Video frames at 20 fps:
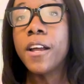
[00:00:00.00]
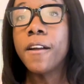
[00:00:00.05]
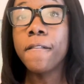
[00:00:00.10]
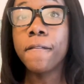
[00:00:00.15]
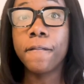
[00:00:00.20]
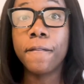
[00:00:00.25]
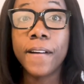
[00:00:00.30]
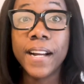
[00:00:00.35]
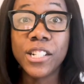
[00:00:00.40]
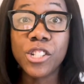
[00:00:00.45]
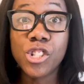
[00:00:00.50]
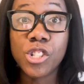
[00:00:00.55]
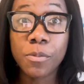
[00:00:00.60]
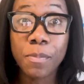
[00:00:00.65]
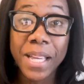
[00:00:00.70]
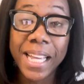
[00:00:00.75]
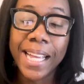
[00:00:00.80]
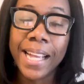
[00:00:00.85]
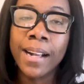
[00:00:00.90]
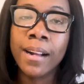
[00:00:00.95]

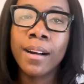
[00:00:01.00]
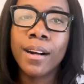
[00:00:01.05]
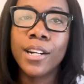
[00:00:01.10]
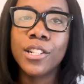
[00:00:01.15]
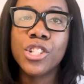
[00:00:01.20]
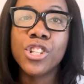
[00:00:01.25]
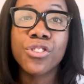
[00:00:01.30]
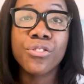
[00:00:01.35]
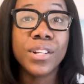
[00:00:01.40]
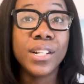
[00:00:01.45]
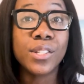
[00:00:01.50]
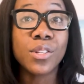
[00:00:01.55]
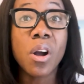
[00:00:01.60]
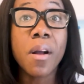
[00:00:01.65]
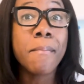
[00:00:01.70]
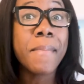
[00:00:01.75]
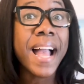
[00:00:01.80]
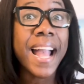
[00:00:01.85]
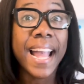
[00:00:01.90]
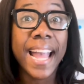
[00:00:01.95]
French-speaking countries
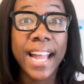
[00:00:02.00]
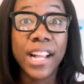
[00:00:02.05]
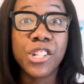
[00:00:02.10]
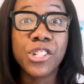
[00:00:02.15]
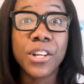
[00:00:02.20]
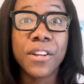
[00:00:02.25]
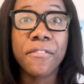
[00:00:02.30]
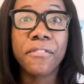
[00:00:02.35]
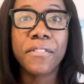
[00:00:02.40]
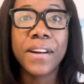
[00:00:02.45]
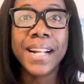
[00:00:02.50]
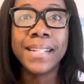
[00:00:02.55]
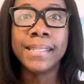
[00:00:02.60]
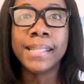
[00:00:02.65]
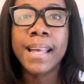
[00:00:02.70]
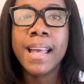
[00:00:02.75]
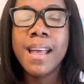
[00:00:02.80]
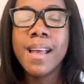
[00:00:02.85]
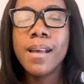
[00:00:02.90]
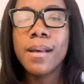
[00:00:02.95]
or my Haitian
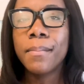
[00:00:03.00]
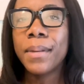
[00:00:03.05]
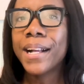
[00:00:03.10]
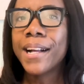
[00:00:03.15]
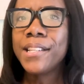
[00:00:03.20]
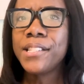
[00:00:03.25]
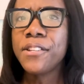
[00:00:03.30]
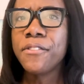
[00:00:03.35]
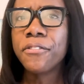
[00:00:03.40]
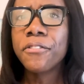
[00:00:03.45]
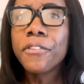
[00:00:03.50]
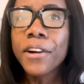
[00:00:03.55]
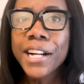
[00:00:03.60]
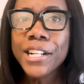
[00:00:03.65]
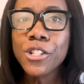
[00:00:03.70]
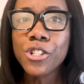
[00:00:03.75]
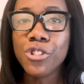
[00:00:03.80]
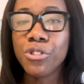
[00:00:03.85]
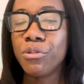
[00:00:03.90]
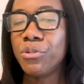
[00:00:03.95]
friends, because in French, you